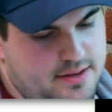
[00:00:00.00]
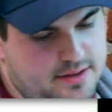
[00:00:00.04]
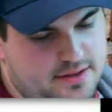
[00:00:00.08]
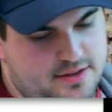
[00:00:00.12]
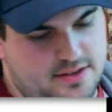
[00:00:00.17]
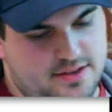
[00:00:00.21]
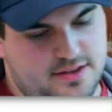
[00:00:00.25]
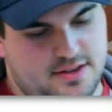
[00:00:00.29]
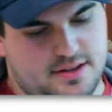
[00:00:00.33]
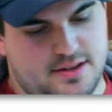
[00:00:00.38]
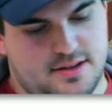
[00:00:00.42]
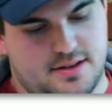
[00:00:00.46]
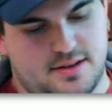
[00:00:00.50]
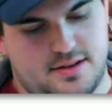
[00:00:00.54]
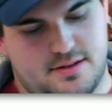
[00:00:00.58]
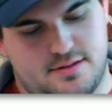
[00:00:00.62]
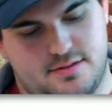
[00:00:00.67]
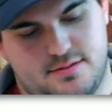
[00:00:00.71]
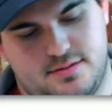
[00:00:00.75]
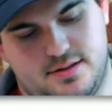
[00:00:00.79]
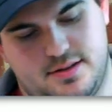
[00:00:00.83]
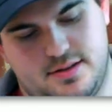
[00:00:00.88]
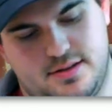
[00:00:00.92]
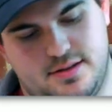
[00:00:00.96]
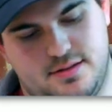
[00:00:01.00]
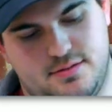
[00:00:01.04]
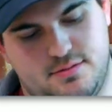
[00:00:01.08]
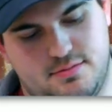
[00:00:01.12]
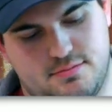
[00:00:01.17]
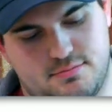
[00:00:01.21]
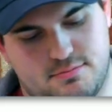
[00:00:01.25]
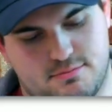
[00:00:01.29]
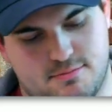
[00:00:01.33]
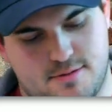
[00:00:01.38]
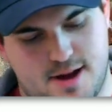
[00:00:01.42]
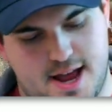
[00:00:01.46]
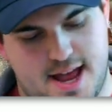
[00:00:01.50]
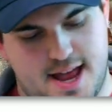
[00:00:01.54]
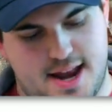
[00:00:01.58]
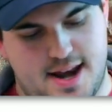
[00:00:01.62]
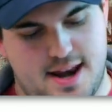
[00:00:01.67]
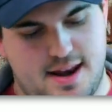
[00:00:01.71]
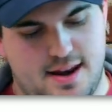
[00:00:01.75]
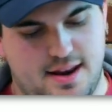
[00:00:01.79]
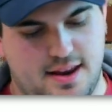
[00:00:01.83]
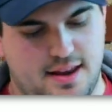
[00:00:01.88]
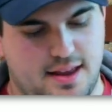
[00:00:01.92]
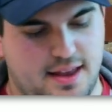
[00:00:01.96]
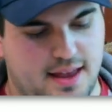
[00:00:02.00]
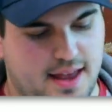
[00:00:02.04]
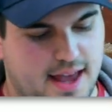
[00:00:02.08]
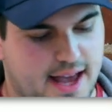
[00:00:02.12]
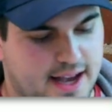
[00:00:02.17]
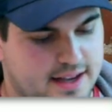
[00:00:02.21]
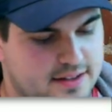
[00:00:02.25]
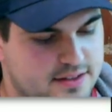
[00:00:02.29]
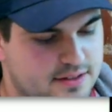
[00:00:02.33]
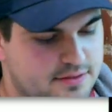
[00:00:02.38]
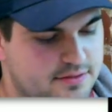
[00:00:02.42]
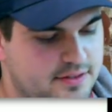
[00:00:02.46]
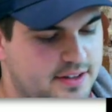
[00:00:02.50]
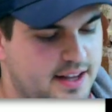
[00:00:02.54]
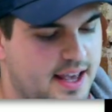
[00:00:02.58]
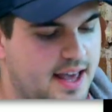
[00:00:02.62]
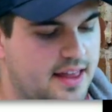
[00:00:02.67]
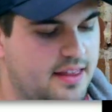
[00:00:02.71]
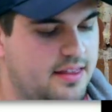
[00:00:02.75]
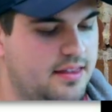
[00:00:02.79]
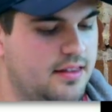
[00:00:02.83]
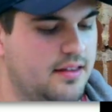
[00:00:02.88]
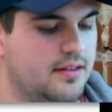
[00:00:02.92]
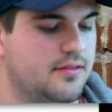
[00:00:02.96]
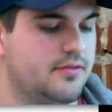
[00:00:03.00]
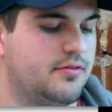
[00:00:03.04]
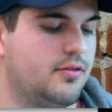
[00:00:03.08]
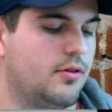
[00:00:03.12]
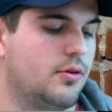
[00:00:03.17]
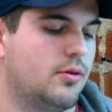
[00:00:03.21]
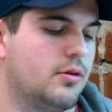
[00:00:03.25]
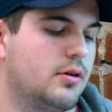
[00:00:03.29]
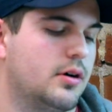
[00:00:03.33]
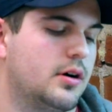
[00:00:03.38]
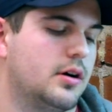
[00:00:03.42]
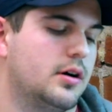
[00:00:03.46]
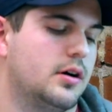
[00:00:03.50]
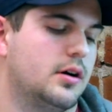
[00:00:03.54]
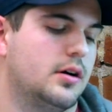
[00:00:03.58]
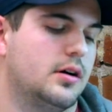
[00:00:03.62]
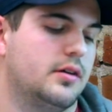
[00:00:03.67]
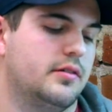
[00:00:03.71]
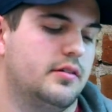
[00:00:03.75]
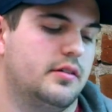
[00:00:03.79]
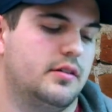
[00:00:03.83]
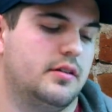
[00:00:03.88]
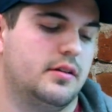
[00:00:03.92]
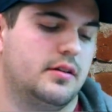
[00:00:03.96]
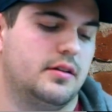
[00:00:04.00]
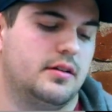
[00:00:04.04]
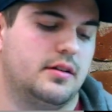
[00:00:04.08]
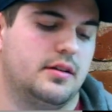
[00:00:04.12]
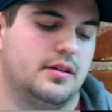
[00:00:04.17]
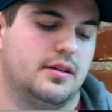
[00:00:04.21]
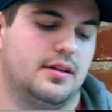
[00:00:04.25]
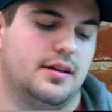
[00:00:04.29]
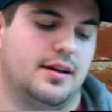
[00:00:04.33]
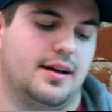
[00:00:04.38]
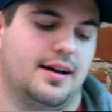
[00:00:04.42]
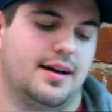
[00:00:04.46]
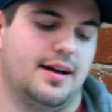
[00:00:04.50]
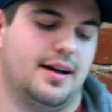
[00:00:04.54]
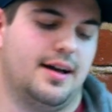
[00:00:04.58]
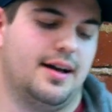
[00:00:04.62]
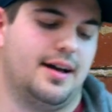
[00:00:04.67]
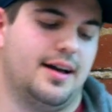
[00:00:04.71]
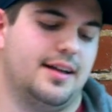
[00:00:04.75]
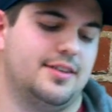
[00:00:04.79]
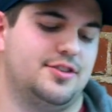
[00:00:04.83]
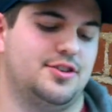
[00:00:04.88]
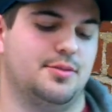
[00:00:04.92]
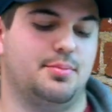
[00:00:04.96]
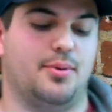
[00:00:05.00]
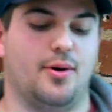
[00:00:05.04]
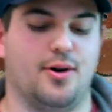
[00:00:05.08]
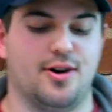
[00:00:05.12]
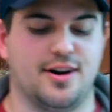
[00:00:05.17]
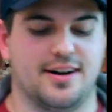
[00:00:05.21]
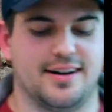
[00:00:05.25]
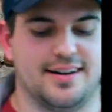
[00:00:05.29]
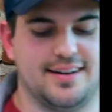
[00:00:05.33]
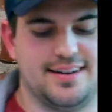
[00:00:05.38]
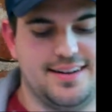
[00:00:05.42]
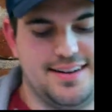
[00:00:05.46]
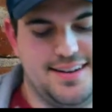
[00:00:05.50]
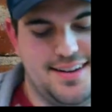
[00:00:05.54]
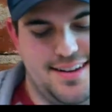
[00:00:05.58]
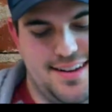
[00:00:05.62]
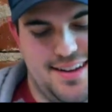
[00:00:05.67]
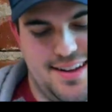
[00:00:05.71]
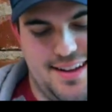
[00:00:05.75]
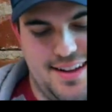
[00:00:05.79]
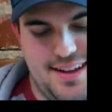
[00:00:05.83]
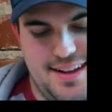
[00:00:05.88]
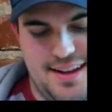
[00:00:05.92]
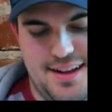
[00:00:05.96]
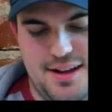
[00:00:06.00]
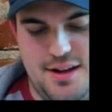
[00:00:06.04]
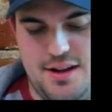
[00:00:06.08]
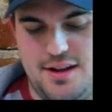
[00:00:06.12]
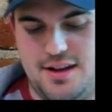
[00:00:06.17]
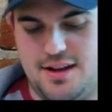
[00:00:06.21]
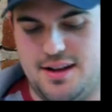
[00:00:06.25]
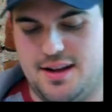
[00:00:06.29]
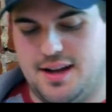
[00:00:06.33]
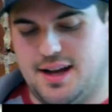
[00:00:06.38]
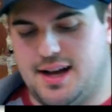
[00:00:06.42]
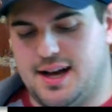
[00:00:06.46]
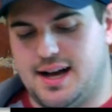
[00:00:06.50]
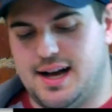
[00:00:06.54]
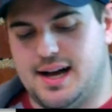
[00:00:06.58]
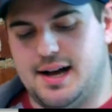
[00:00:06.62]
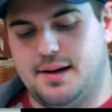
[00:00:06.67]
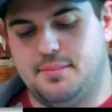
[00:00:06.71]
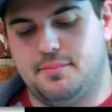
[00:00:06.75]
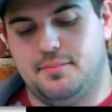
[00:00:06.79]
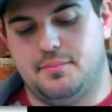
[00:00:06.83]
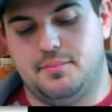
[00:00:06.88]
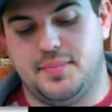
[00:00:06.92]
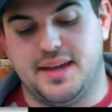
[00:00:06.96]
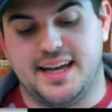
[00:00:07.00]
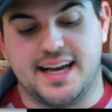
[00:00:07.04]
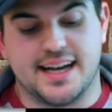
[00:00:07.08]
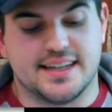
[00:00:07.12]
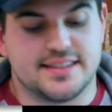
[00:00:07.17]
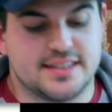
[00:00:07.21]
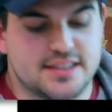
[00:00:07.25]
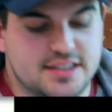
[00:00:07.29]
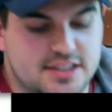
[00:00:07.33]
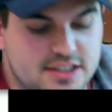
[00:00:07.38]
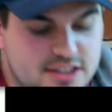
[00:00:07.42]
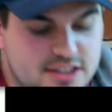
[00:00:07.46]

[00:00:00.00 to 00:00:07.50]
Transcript: this is the red X of death for support. Because